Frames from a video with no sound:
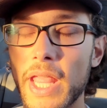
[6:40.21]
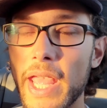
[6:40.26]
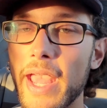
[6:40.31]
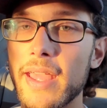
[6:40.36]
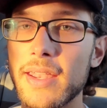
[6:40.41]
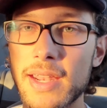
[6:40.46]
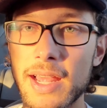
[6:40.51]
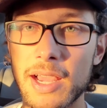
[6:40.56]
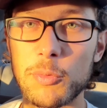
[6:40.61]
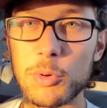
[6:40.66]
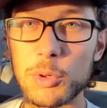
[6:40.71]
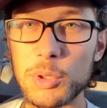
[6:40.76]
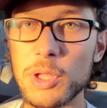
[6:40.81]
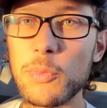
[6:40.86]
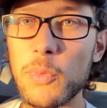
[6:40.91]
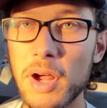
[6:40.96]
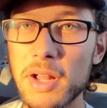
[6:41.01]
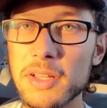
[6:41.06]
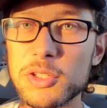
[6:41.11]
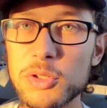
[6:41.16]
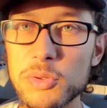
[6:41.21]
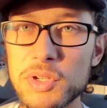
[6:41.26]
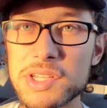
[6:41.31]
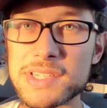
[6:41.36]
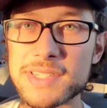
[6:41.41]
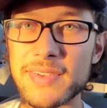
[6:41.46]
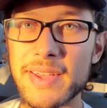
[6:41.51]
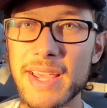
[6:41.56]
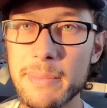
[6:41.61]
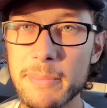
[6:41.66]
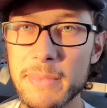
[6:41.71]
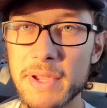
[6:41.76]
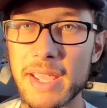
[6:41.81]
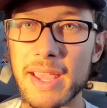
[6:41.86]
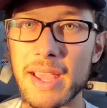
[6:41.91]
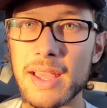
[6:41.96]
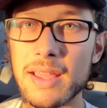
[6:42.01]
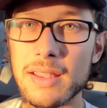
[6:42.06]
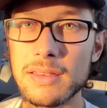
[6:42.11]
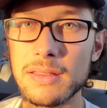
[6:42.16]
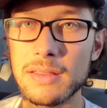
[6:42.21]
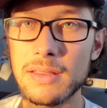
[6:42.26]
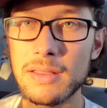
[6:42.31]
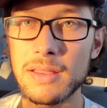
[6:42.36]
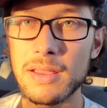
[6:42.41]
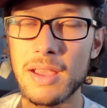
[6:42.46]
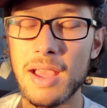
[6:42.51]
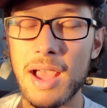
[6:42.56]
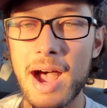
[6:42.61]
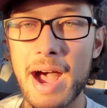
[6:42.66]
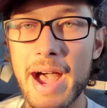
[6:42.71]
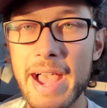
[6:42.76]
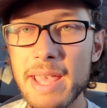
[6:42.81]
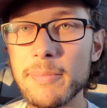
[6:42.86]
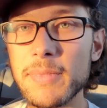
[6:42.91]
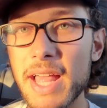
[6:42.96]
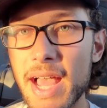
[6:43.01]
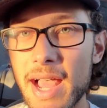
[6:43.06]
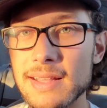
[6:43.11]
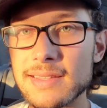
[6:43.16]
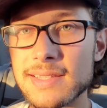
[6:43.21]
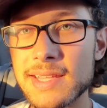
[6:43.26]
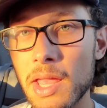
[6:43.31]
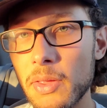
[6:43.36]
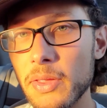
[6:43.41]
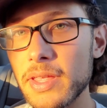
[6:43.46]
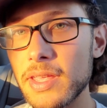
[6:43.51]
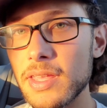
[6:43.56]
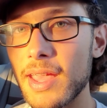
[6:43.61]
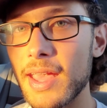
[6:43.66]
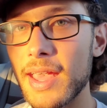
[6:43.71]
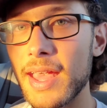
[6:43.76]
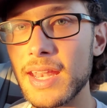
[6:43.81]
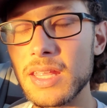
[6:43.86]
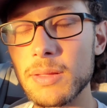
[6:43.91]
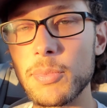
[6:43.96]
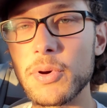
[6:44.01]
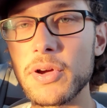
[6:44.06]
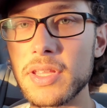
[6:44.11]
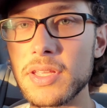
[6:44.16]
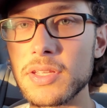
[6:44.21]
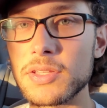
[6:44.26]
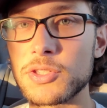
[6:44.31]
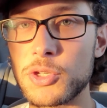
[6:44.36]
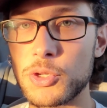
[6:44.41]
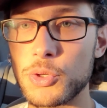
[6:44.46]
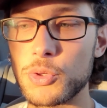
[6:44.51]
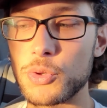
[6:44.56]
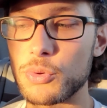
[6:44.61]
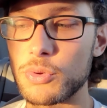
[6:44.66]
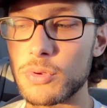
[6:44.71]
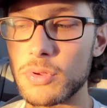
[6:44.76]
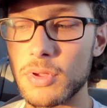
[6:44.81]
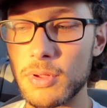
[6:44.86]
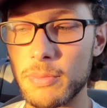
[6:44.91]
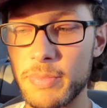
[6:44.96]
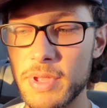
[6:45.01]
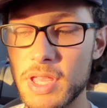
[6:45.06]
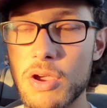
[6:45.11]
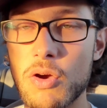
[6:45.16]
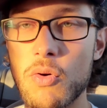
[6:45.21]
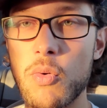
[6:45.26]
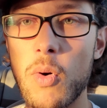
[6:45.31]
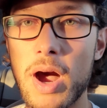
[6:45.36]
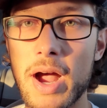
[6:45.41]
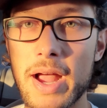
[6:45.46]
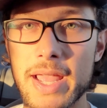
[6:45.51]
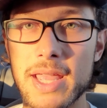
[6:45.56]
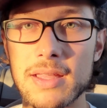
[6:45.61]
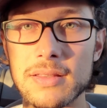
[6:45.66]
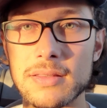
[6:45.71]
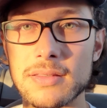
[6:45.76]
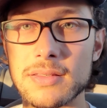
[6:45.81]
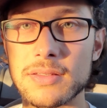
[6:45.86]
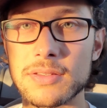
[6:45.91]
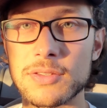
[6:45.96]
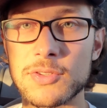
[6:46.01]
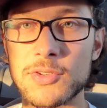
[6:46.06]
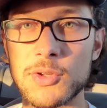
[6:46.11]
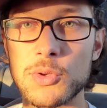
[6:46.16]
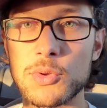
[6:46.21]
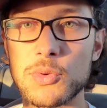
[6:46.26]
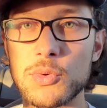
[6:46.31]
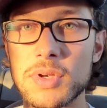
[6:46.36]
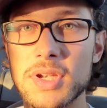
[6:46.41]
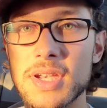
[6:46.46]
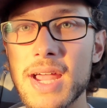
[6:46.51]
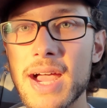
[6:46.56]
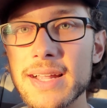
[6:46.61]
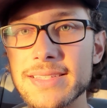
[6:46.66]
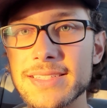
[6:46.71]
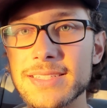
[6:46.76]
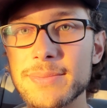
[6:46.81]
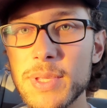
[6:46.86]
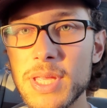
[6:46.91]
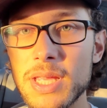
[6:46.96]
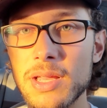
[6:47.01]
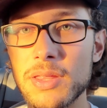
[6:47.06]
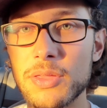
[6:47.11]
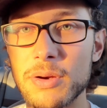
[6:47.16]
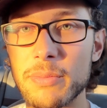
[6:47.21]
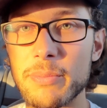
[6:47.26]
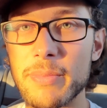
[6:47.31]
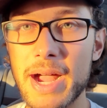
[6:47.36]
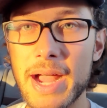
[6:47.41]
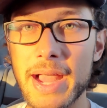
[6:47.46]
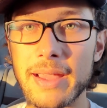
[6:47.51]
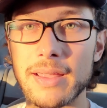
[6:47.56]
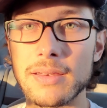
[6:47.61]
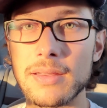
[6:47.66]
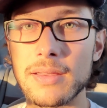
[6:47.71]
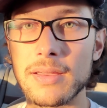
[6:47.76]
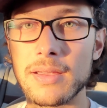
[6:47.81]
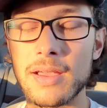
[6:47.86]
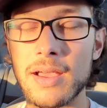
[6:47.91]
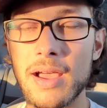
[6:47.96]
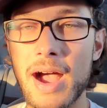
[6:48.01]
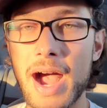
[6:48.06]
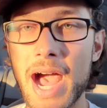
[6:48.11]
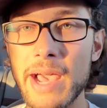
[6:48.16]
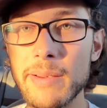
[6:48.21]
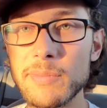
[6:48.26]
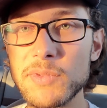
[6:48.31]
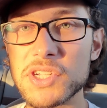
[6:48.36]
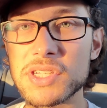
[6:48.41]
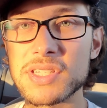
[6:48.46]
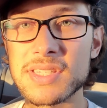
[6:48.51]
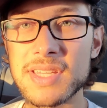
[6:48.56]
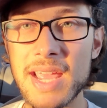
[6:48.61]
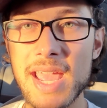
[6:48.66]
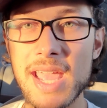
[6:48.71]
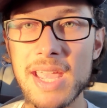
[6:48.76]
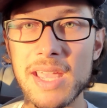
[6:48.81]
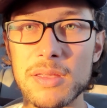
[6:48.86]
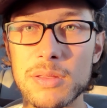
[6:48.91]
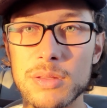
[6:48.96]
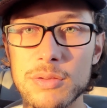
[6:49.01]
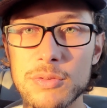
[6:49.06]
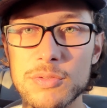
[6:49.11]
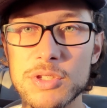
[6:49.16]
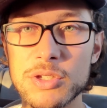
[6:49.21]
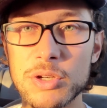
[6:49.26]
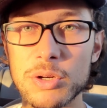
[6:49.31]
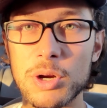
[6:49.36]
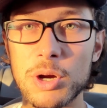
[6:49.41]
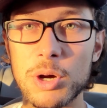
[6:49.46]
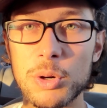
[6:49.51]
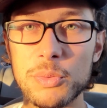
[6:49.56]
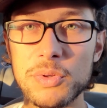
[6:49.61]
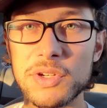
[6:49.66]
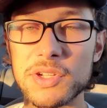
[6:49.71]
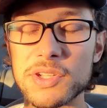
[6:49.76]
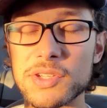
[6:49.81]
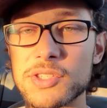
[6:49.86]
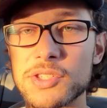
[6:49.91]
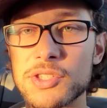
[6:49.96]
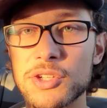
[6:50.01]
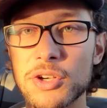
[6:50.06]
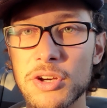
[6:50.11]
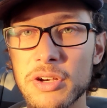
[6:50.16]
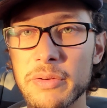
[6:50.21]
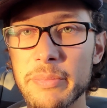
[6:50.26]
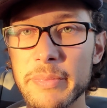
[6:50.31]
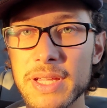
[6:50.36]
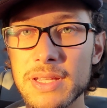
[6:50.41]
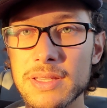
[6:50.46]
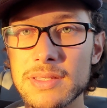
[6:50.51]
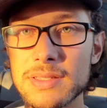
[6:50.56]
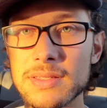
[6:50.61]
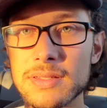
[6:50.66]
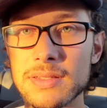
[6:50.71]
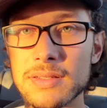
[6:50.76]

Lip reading: And I really want to disclaim again, I am not telling anybody to be quiet, to not speak their mind. I'm just saying use your own discernment